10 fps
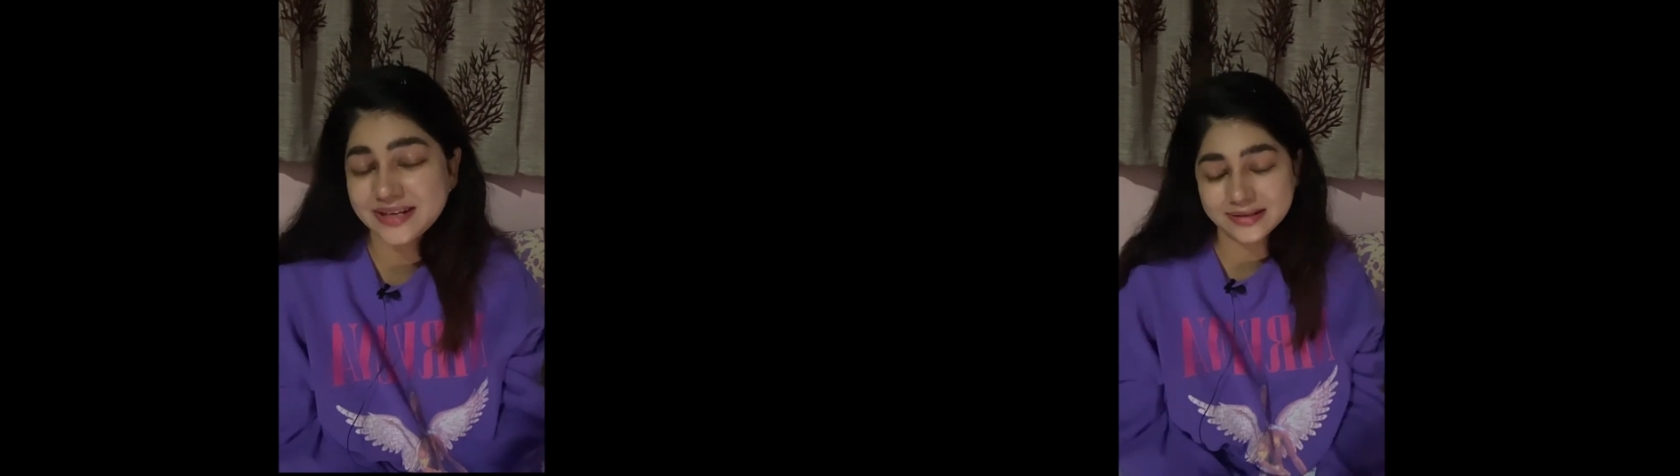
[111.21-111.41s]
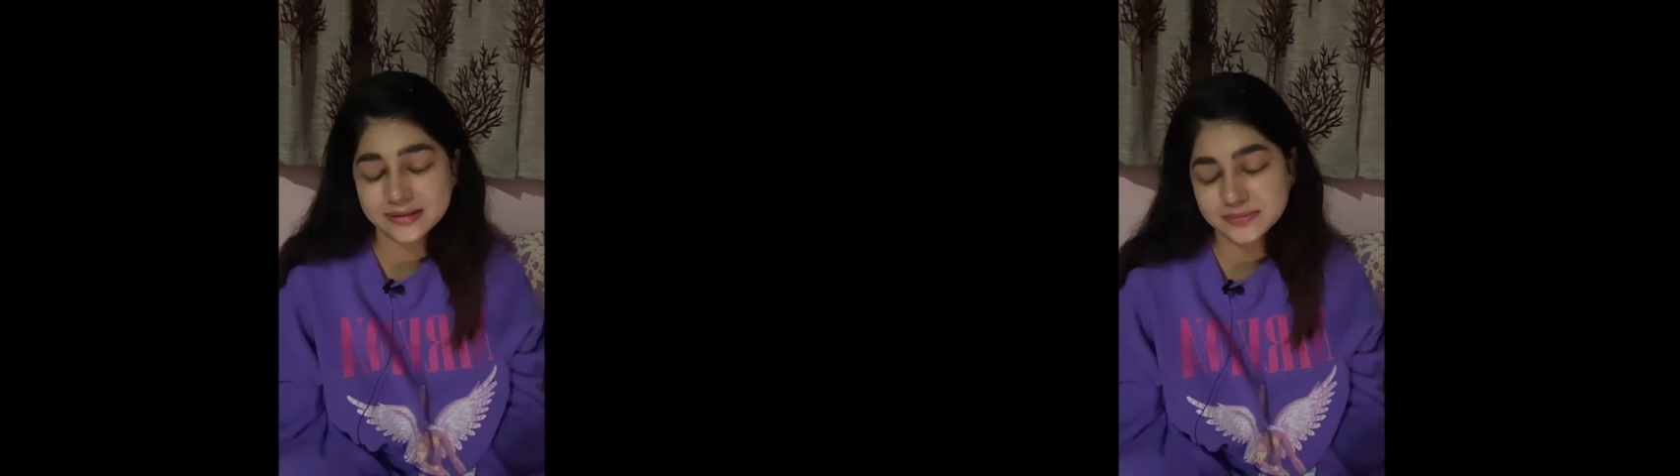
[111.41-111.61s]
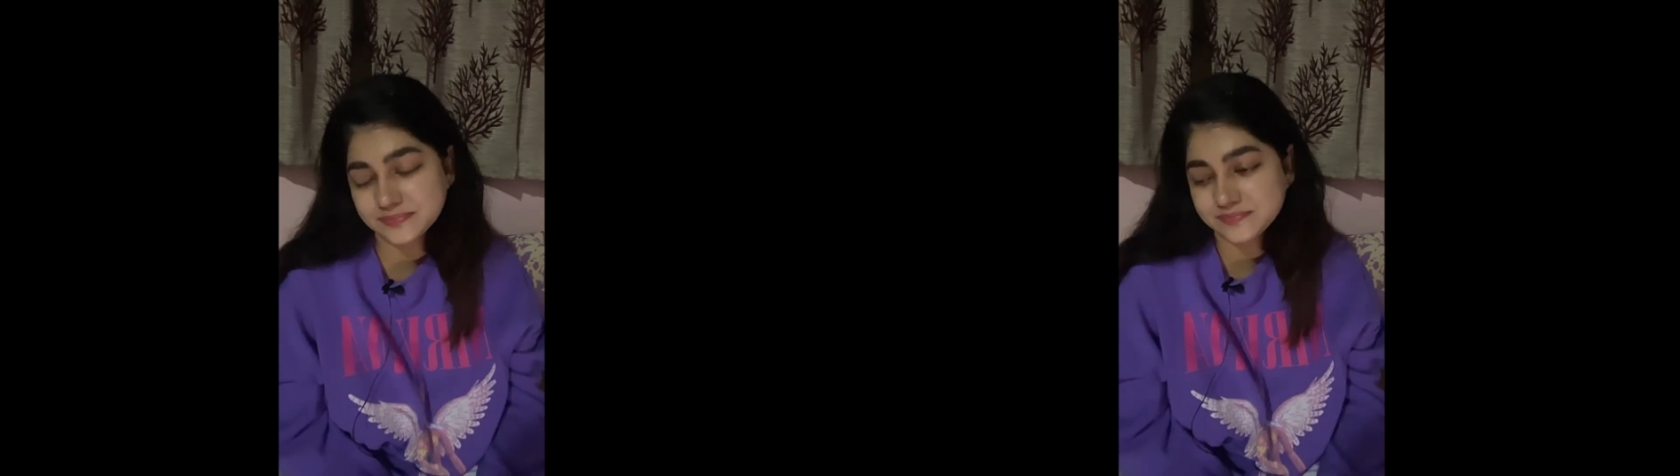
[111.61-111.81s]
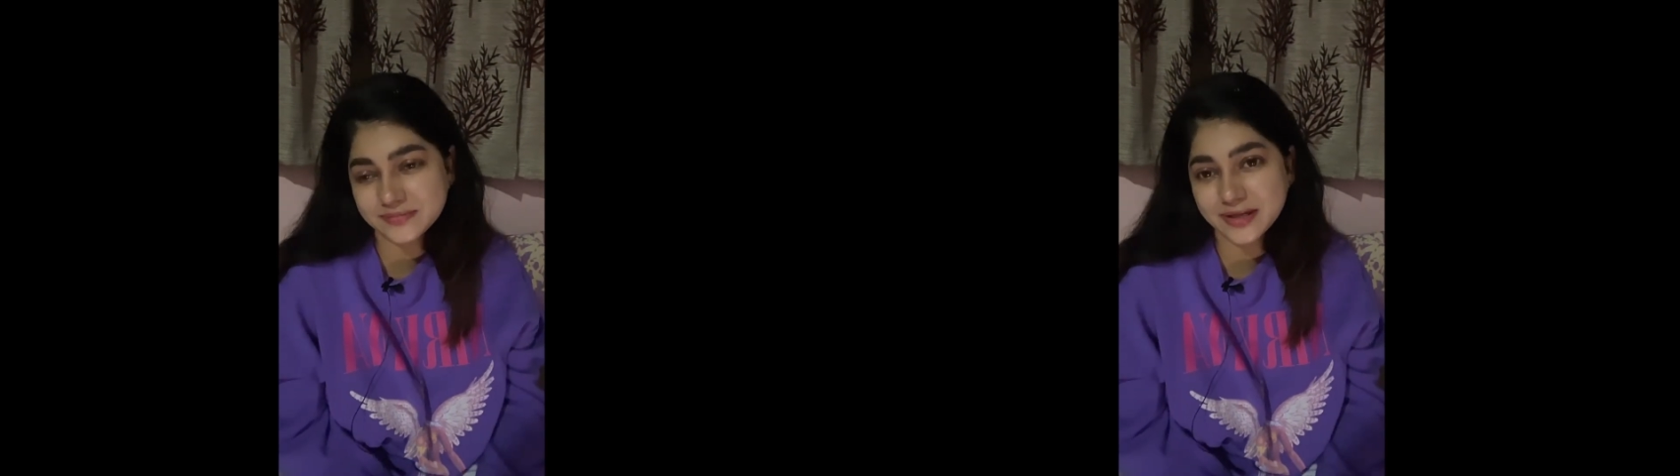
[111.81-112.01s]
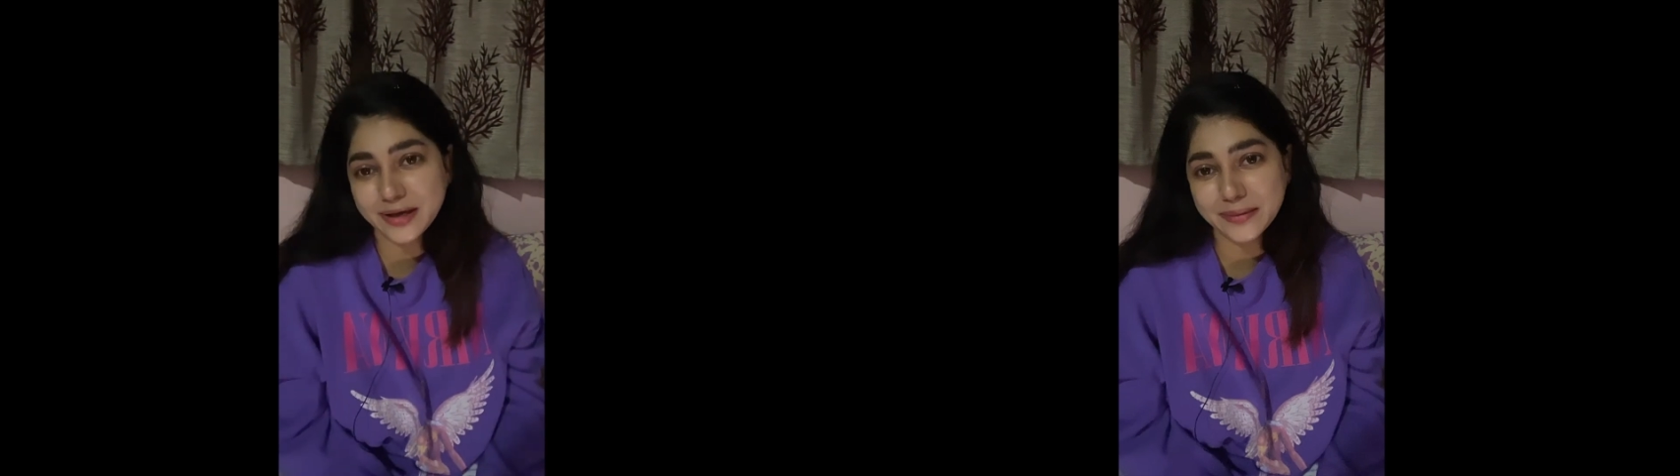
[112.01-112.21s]
And
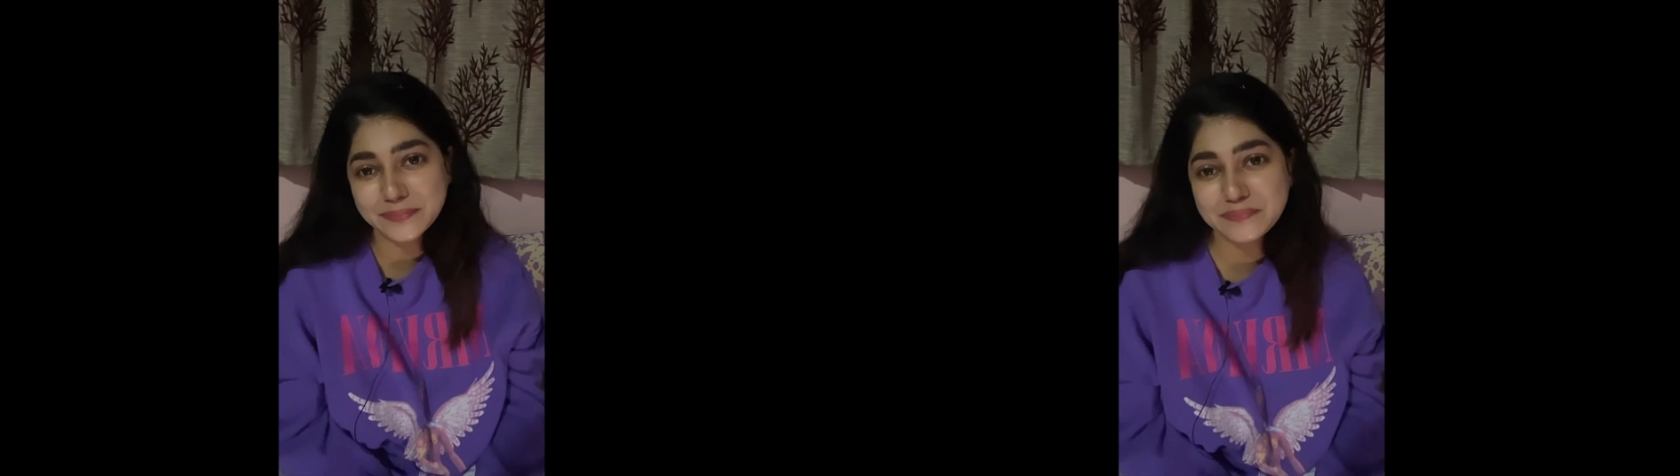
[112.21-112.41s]
yeah,